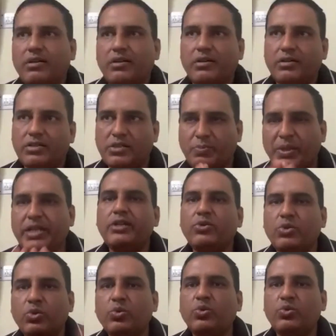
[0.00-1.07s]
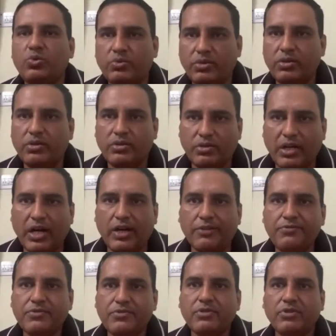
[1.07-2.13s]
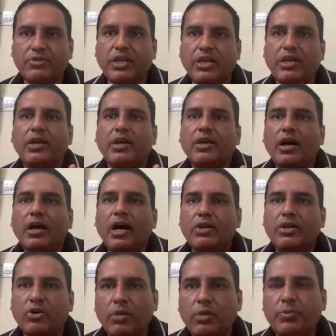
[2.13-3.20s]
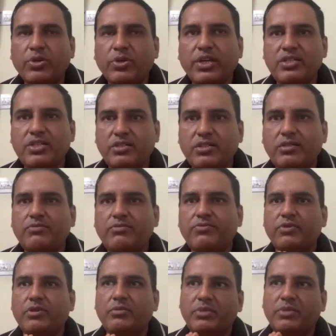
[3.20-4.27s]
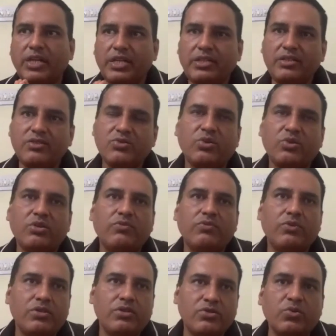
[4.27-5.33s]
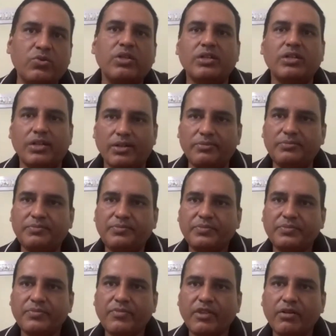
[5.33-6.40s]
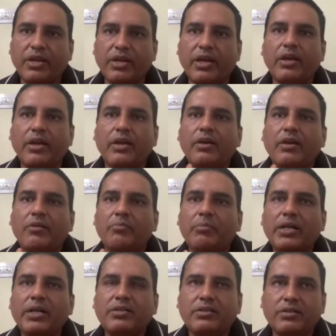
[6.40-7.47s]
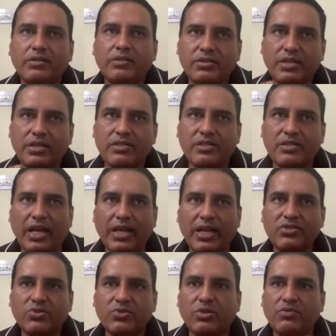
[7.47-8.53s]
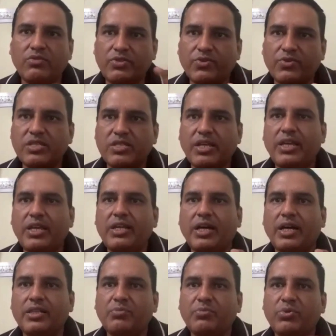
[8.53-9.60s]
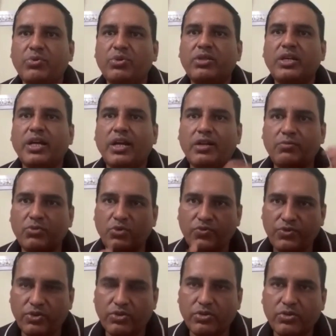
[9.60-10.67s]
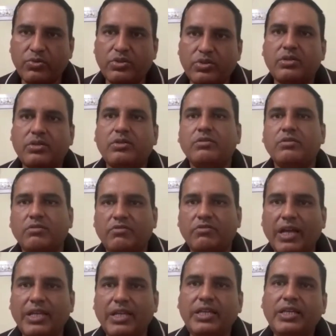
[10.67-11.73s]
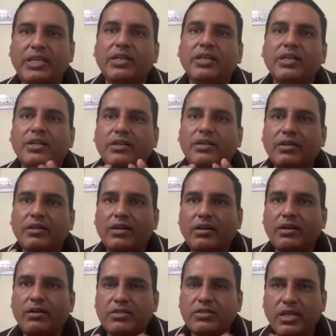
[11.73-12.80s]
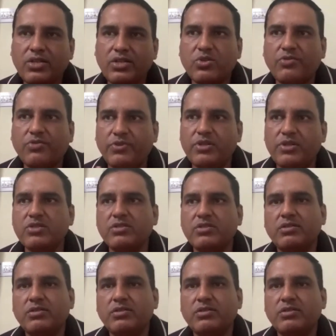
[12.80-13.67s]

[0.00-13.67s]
split into two halves. Okay, our op location from 18th Spawn was Suratgarh. Okay, but since 9th Spawn, which was there in Adampur, they had moved on to the valley. Six of us